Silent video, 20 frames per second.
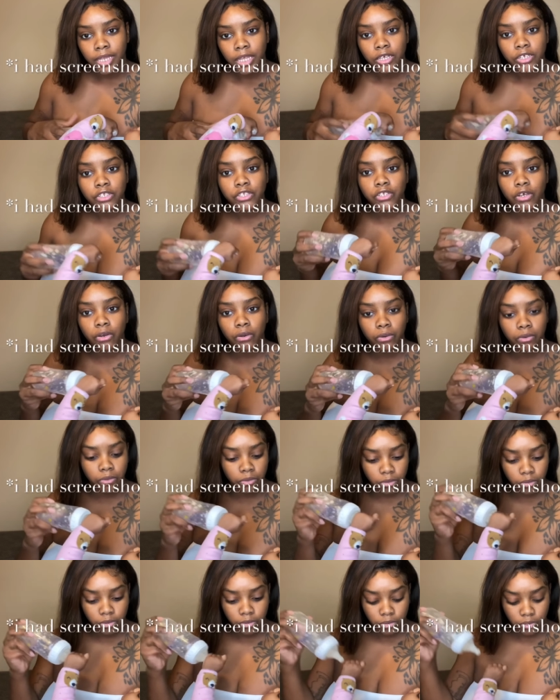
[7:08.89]

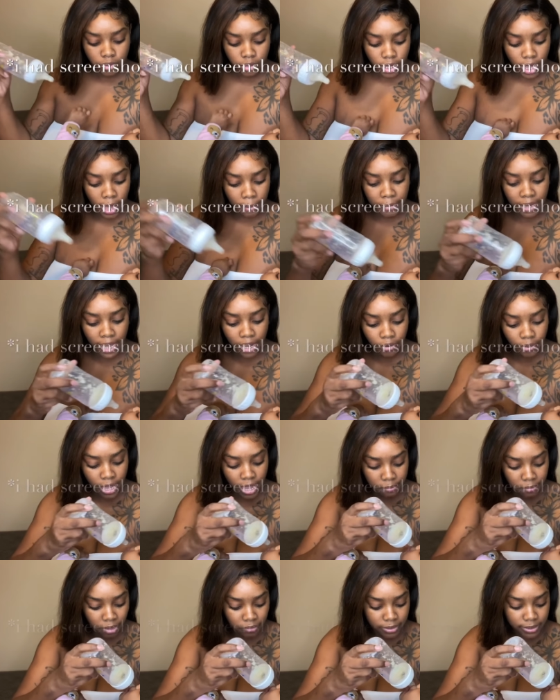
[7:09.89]
So, I mean, I don't
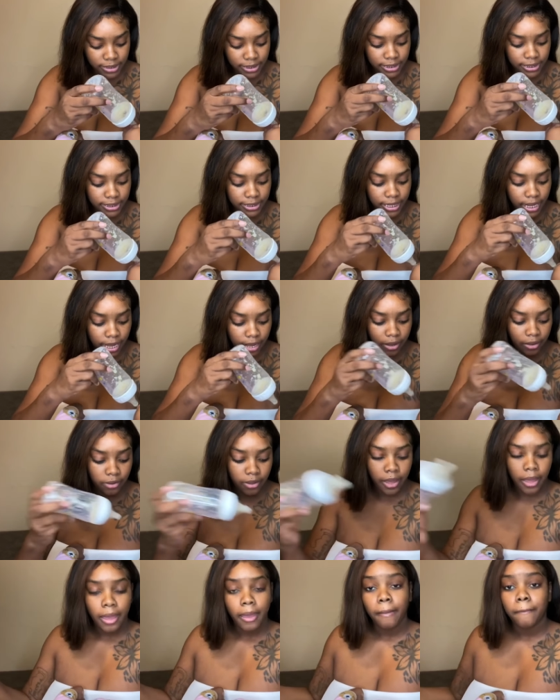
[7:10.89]
have my receipts
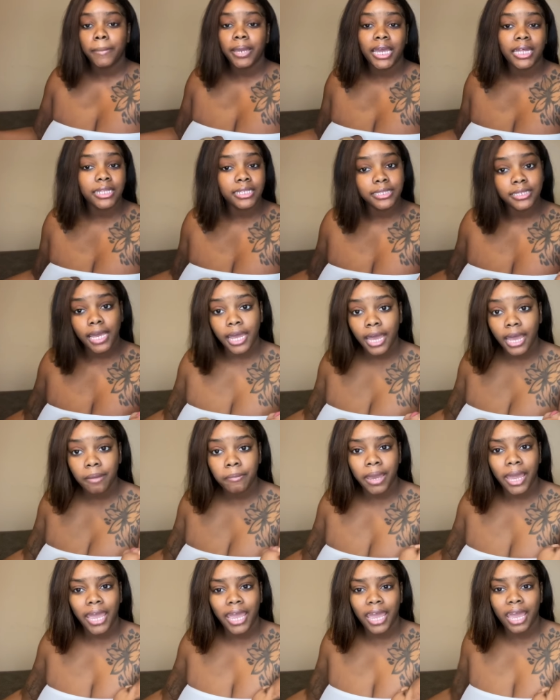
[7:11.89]
now. But at the time,
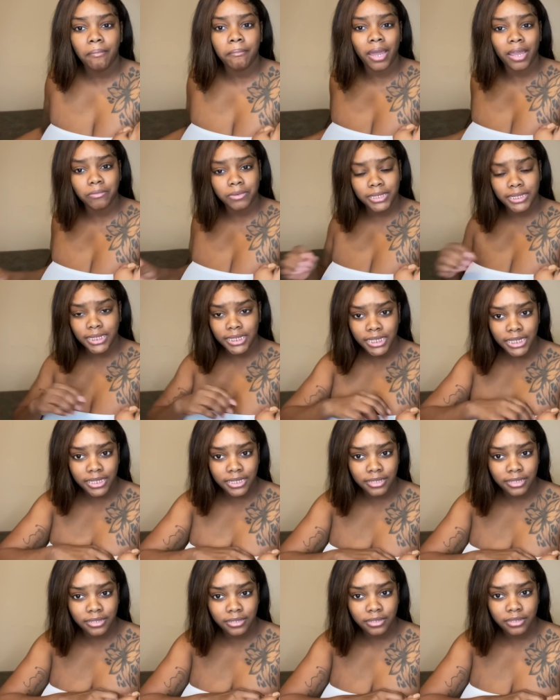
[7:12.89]
I had my
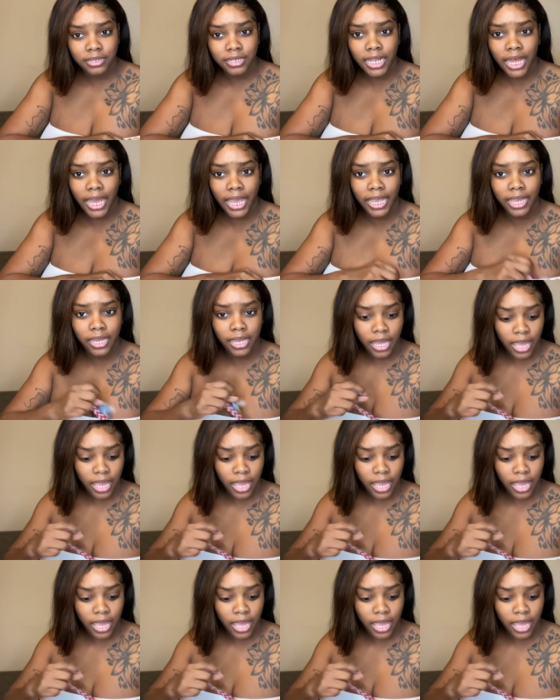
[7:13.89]
receipts. Like,